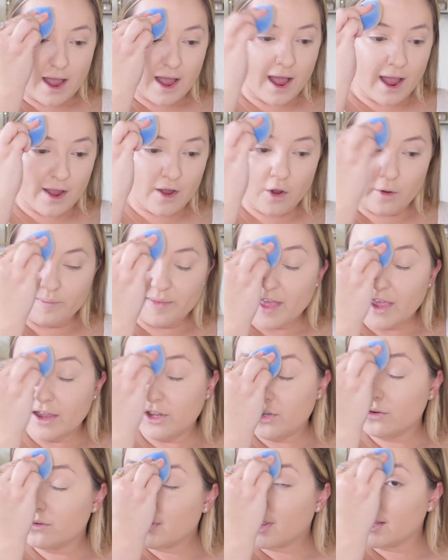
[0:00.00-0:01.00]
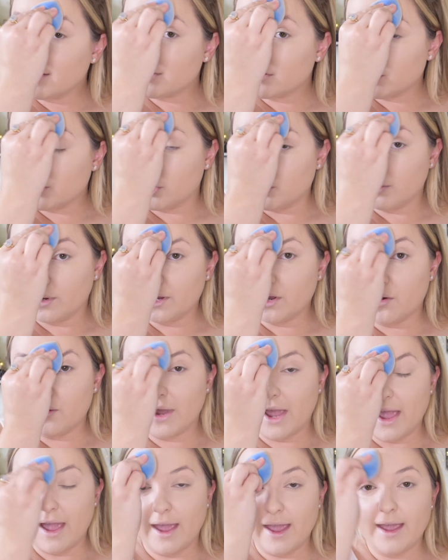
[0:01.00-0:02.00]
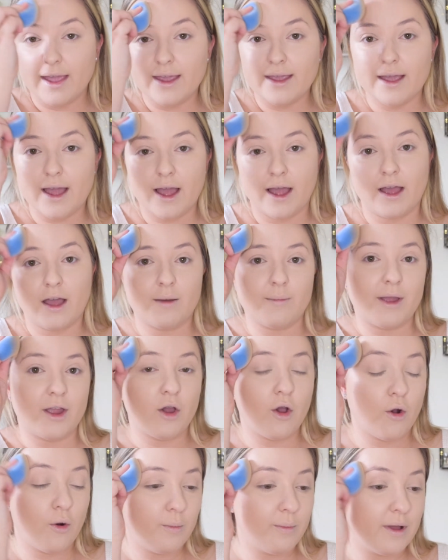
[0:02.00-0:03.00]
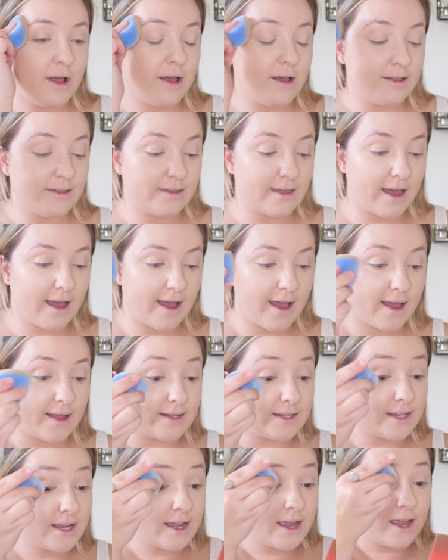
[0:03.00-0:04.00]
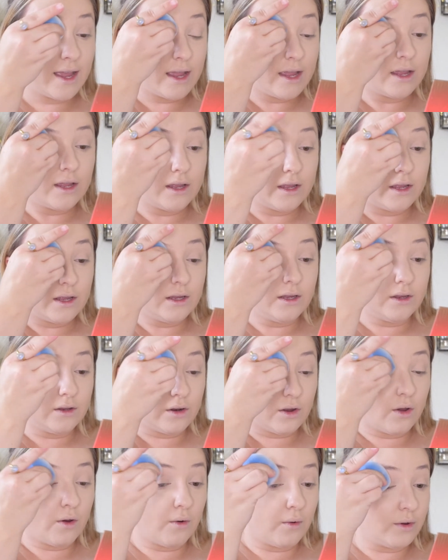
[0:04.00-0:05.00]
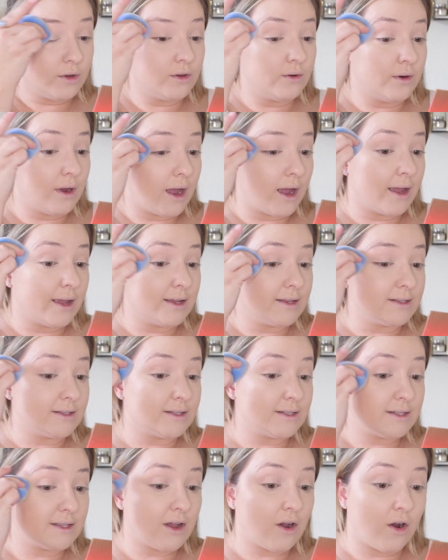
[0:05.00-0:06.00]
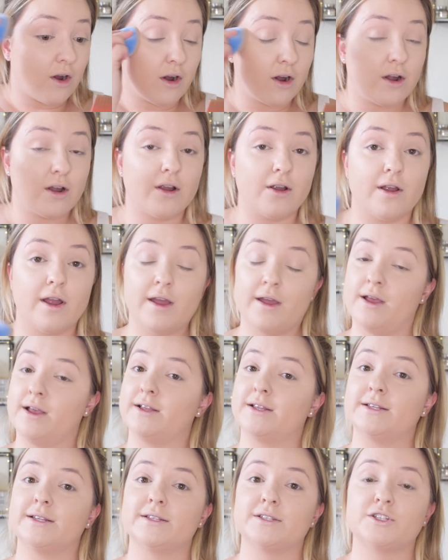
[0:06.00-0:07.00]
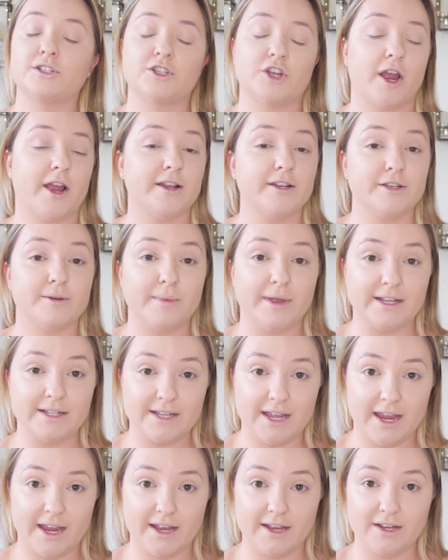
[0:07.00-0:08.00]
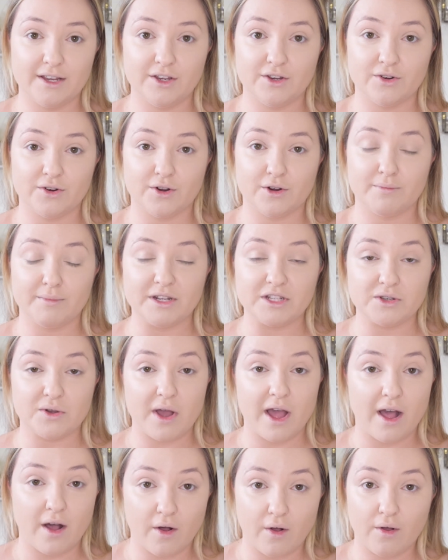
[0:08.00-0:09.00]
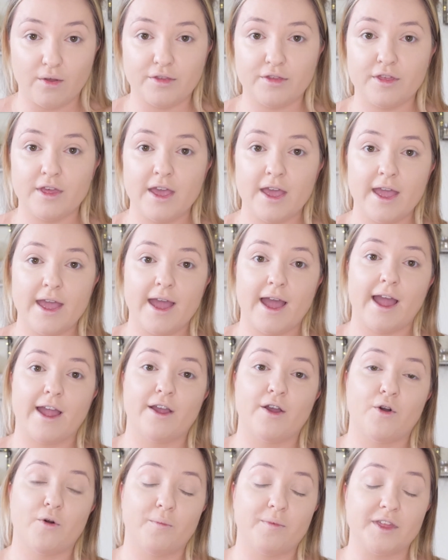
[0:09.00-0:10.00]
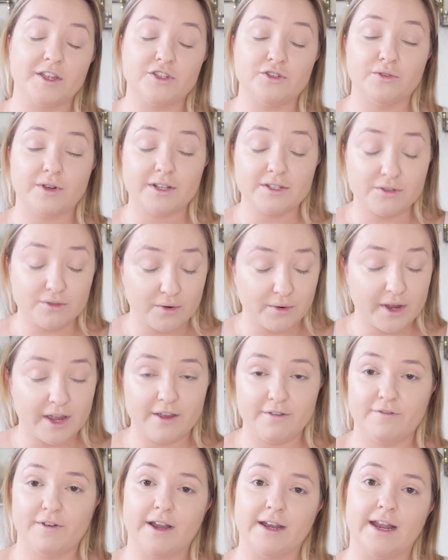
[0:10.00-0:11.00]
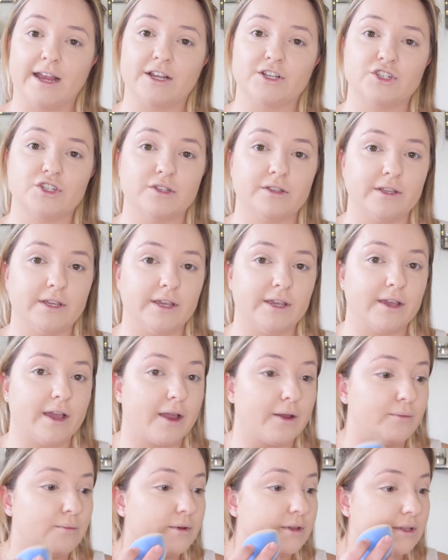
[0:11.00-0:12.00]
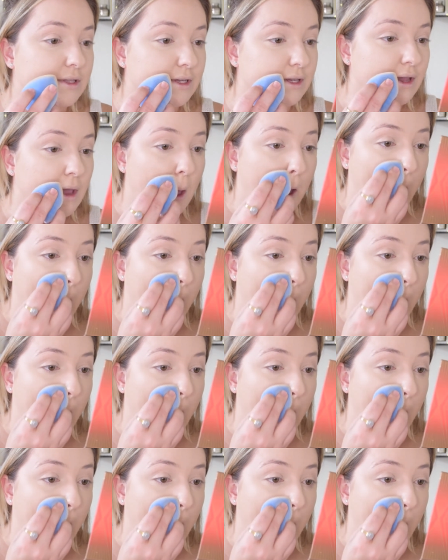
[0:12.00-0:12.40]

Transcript: I hope that you guys are doing okay. I hope that, you know, you guys are trying to maintain your mental health. I hope that you guys are okay financially. I really,